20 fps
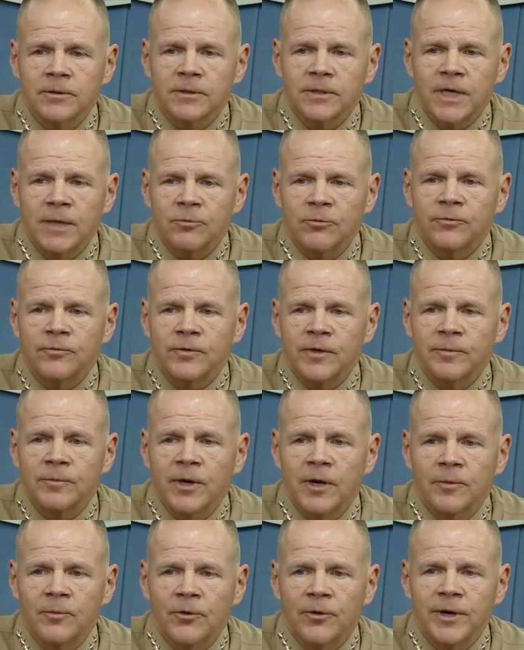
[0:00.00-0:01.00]
a couple
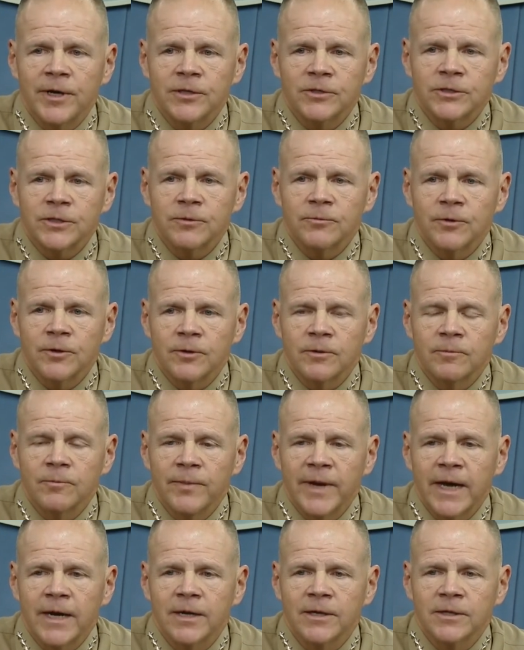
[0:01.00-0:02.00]
female Marines that were
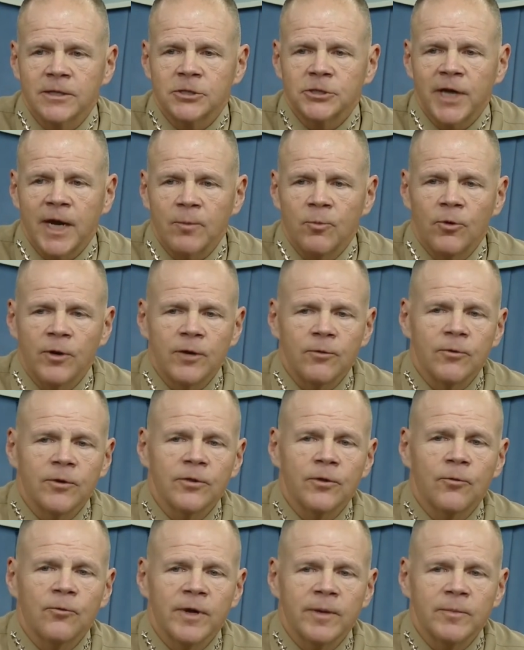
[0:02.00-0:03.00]
manning the checkpoint where
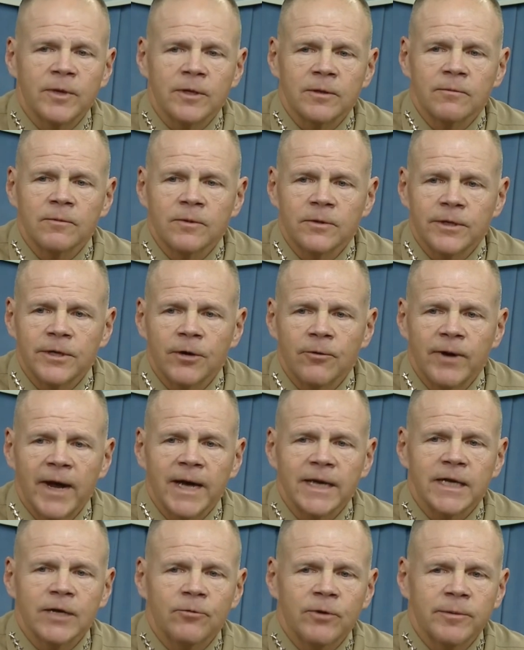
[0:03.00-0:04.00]
the women, the
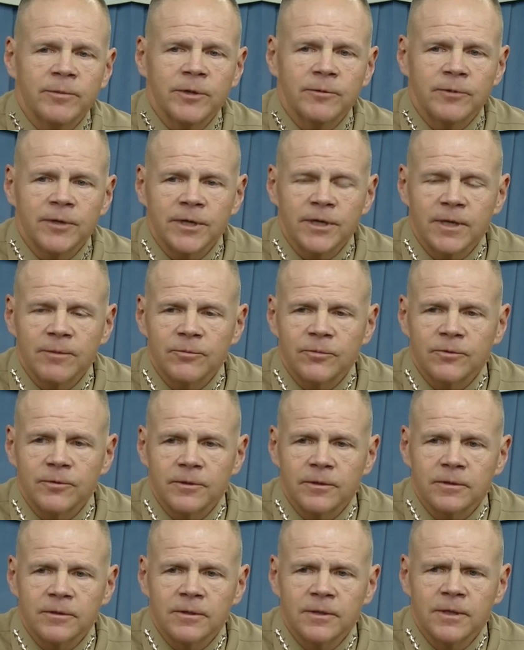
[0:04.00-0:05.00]
Iraqi women, would come
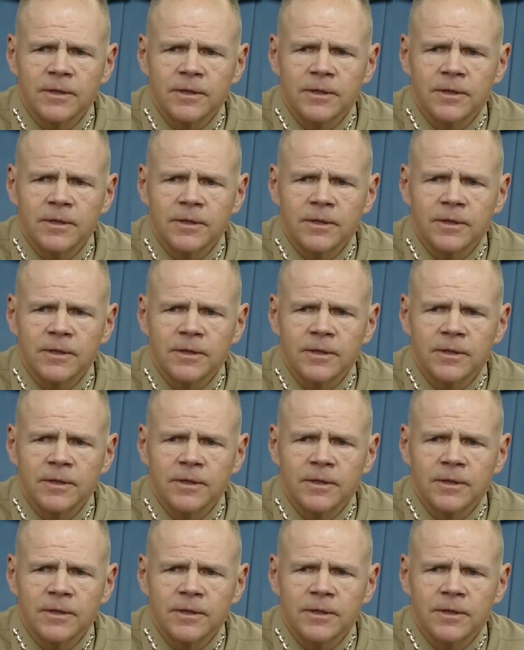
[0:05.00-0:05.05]
through.